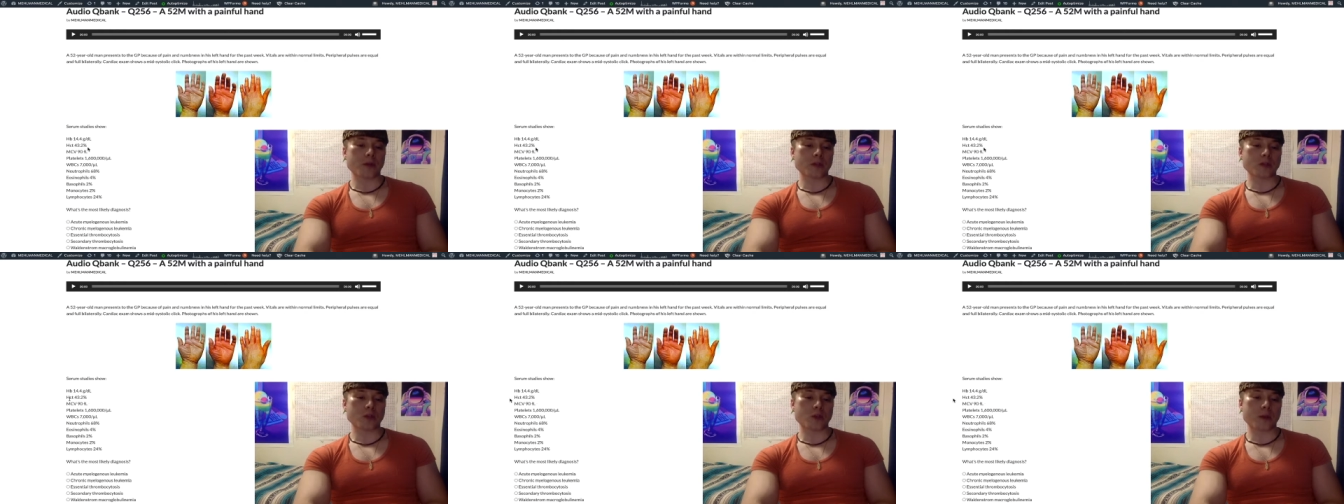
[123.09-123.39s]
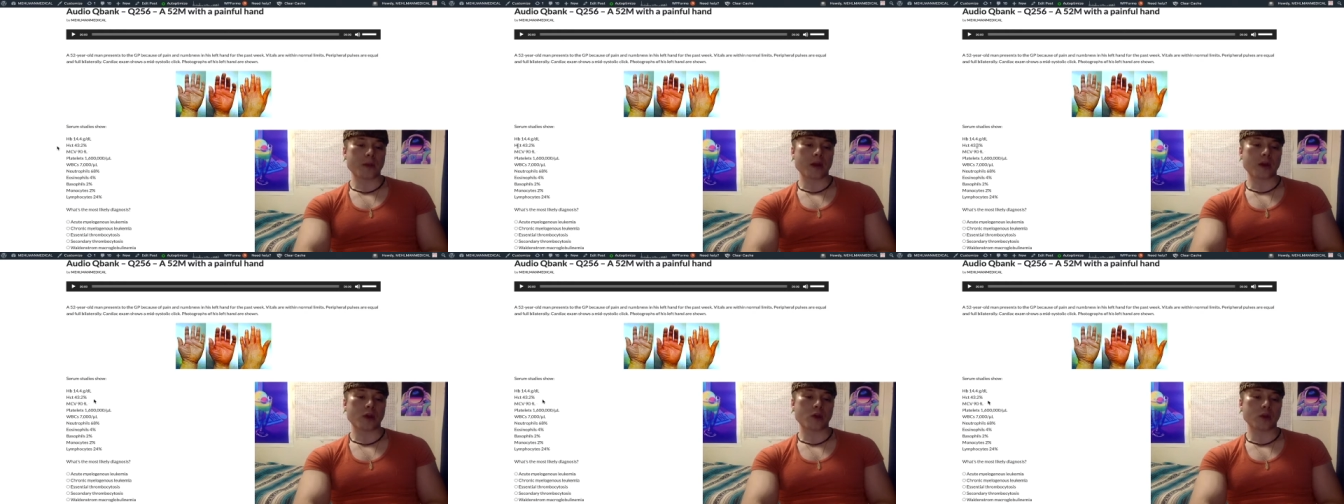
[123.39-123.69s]
So,
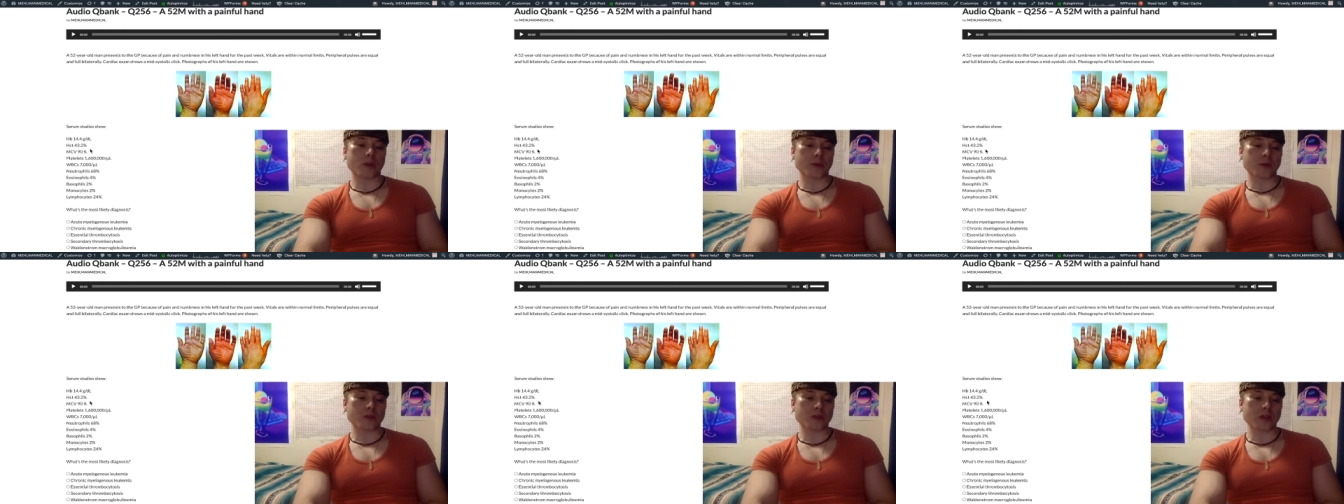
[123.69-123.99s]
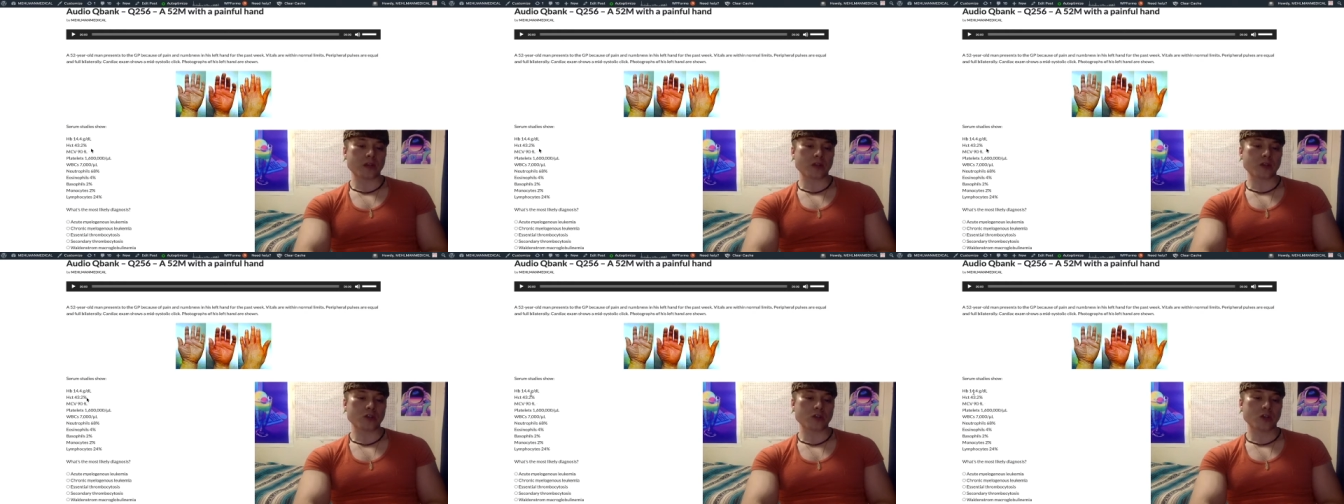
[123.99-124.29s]
hematocrit in
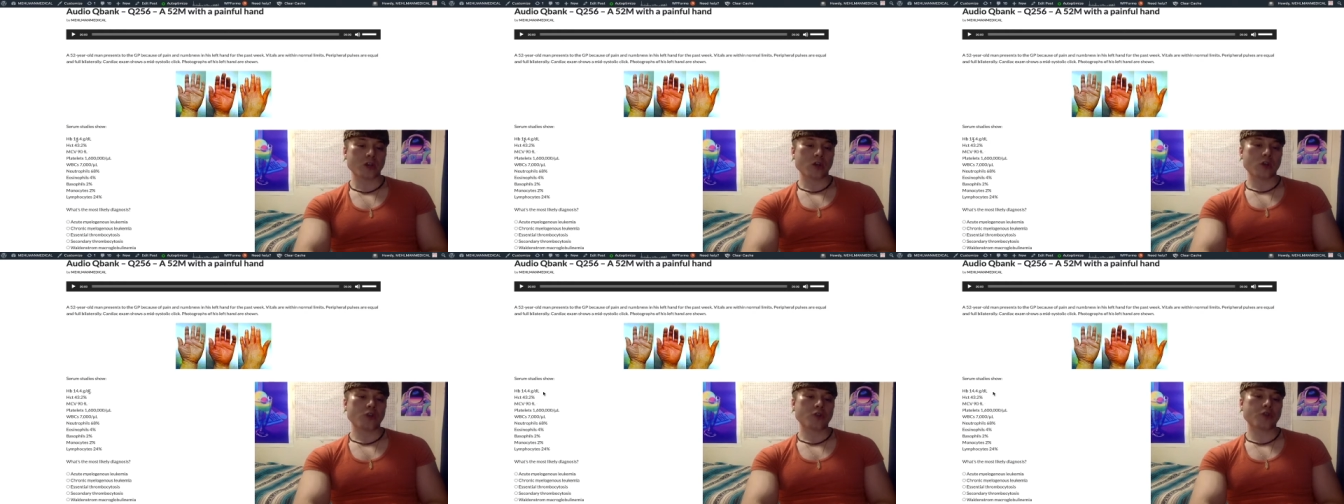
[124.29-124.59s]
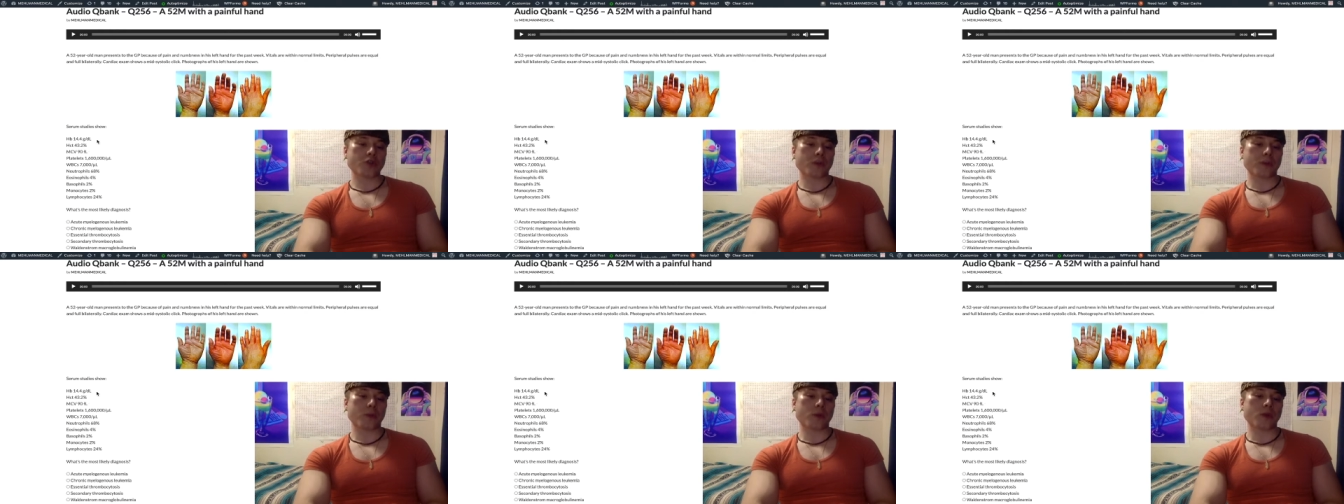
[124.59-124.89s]
percentage,
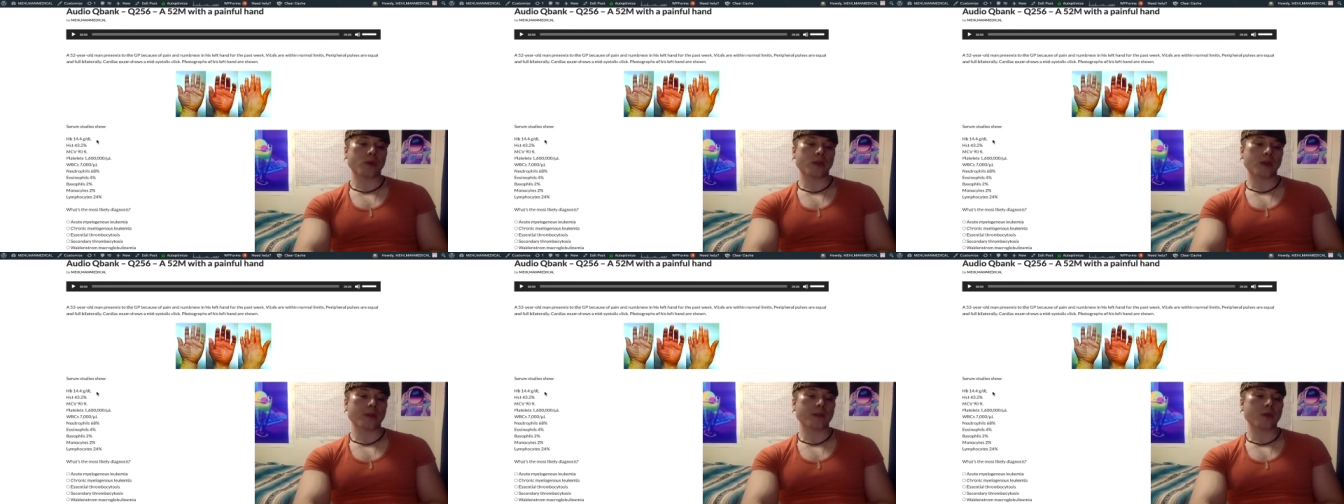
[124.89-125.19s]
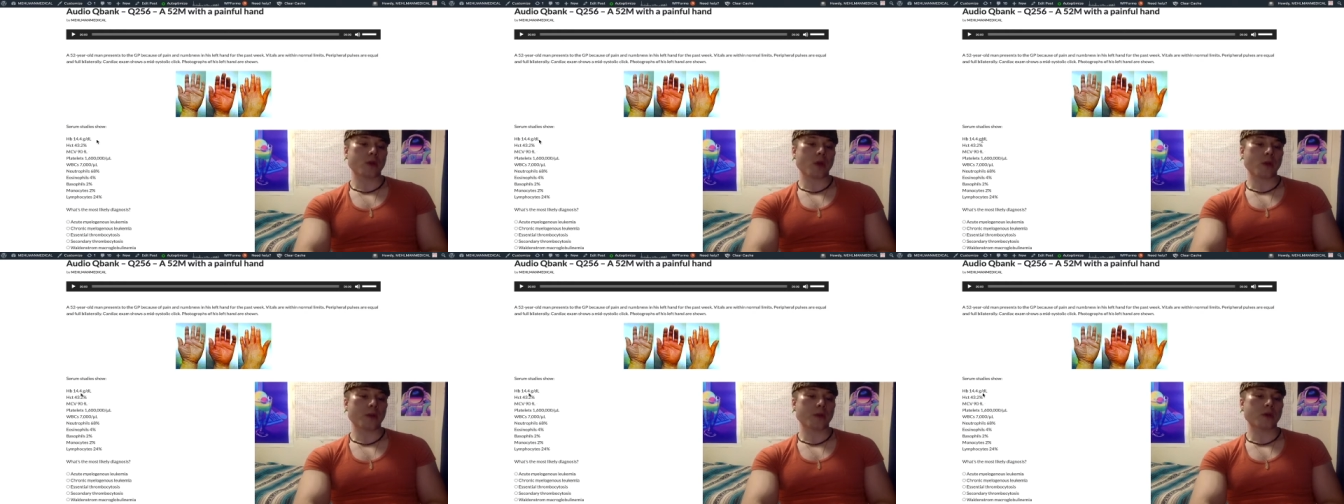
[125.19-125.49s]
triple the
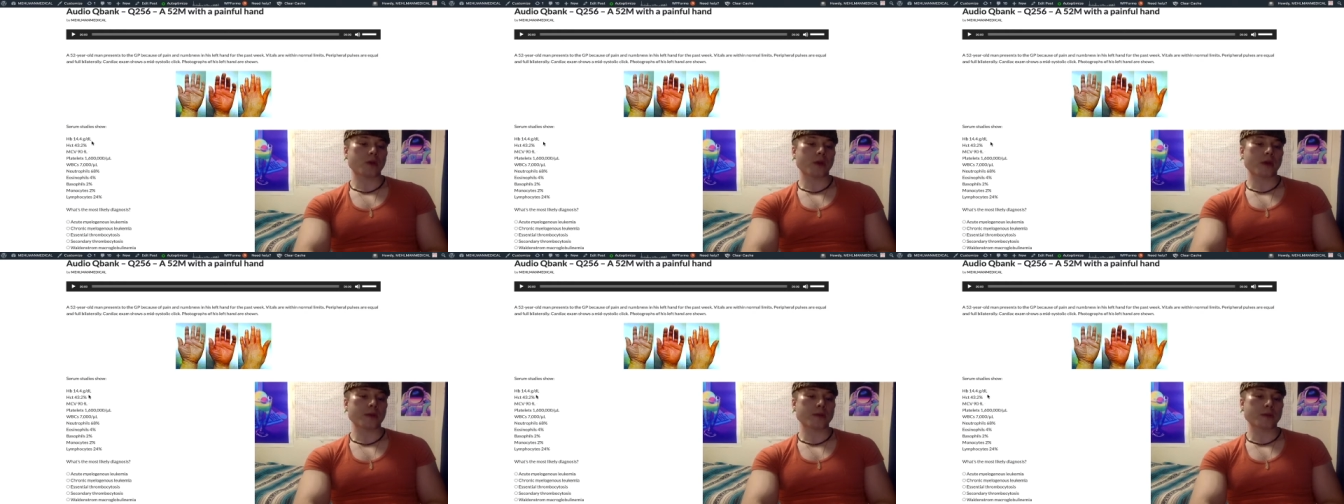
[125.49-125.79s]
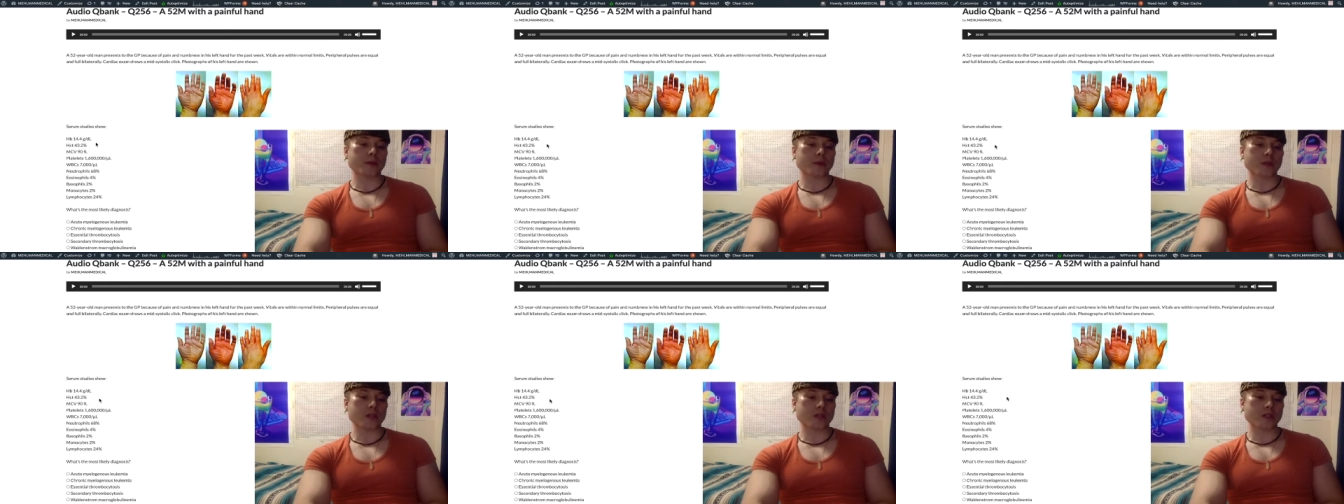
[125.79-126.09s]
hemoglobin grams
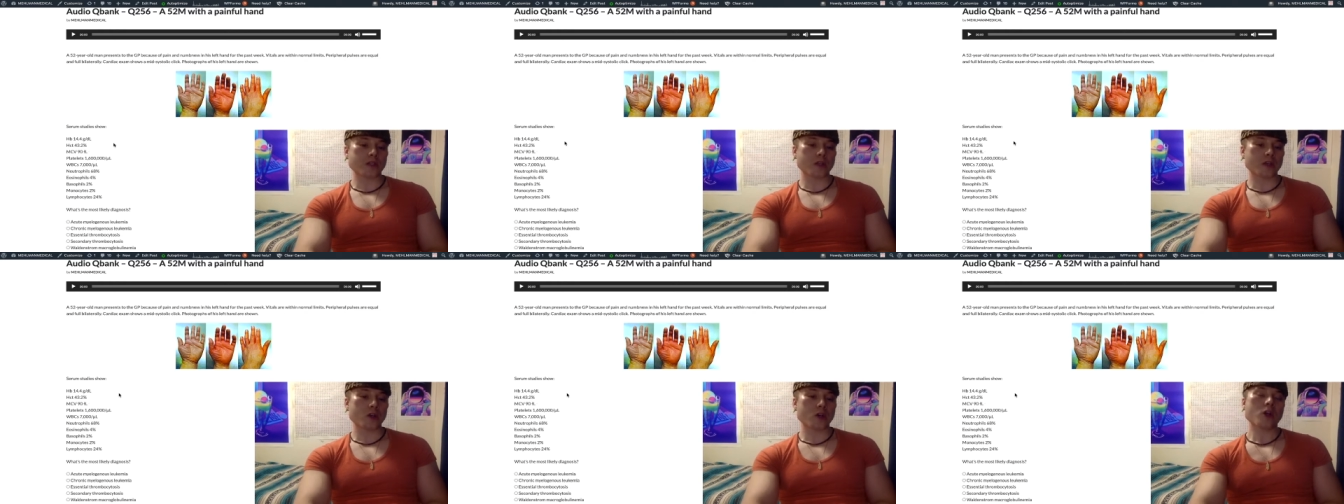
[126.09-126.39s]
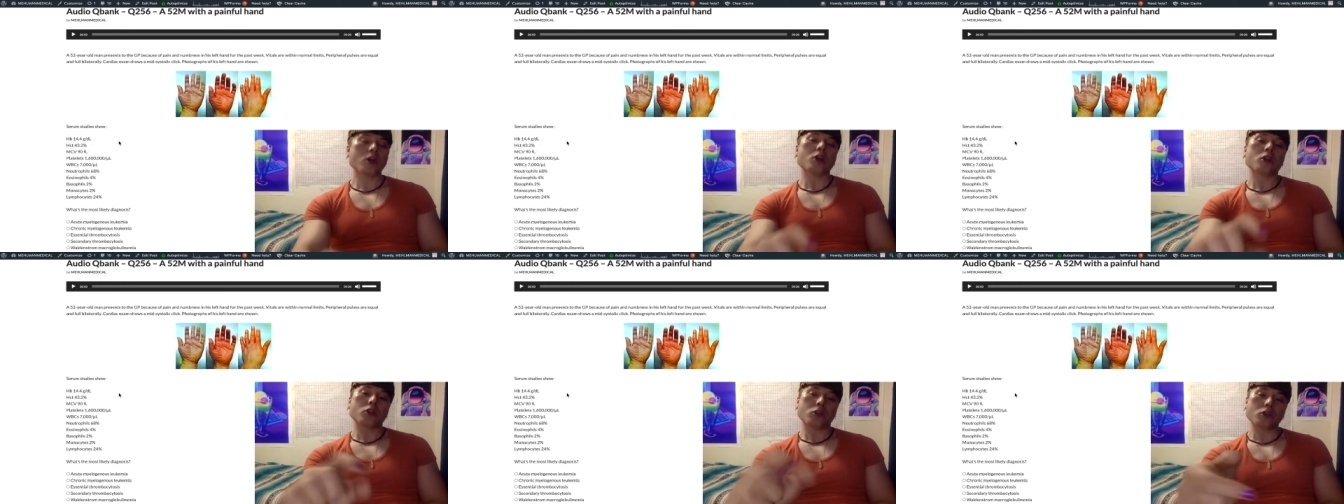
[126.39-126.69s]
per deciliter,
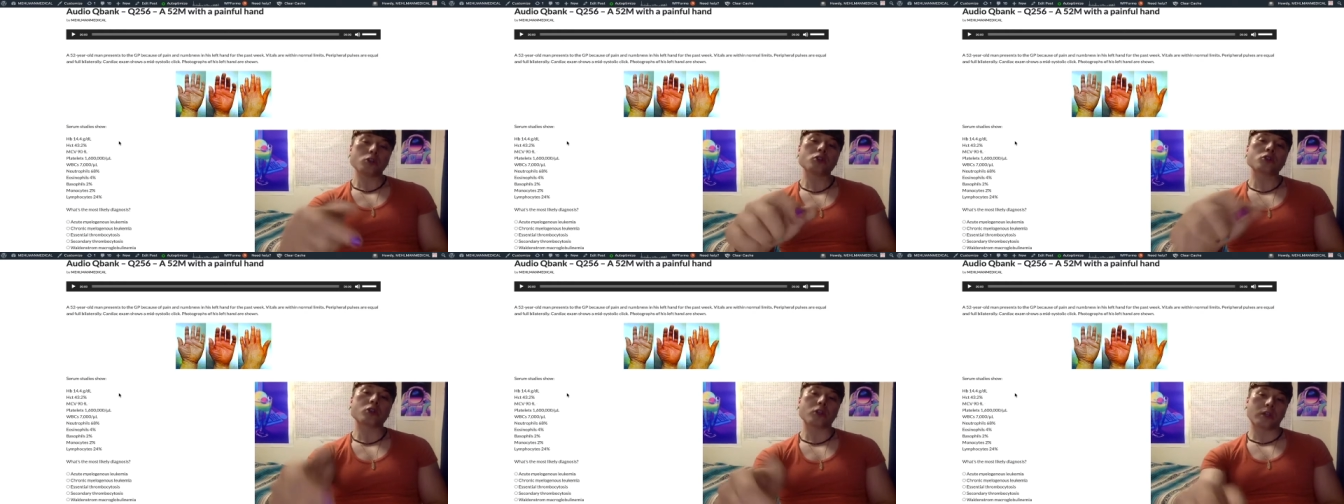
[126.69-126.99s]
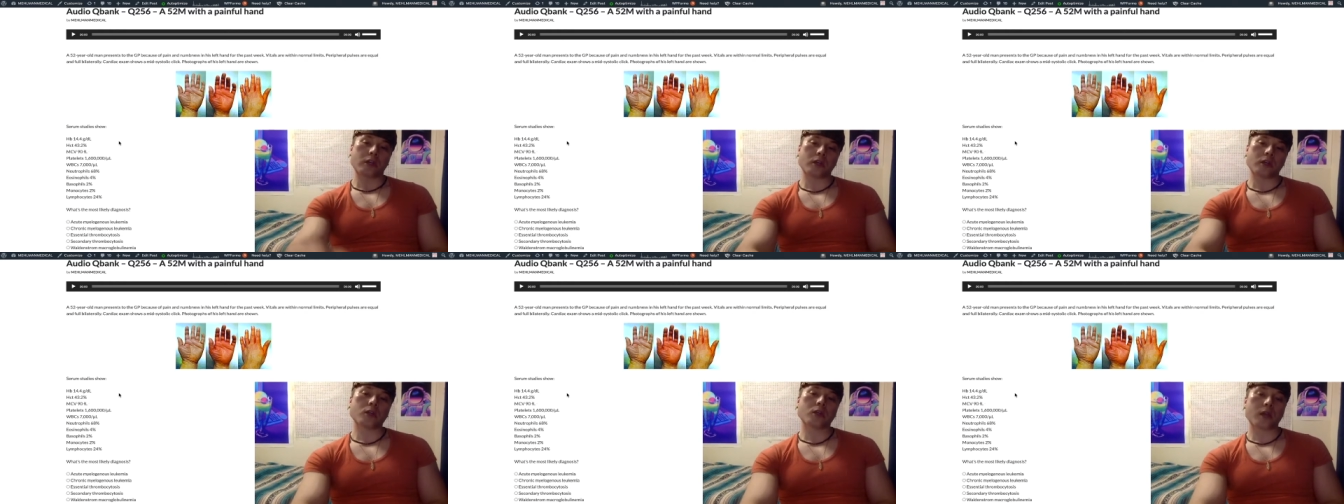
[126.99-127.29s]
usually.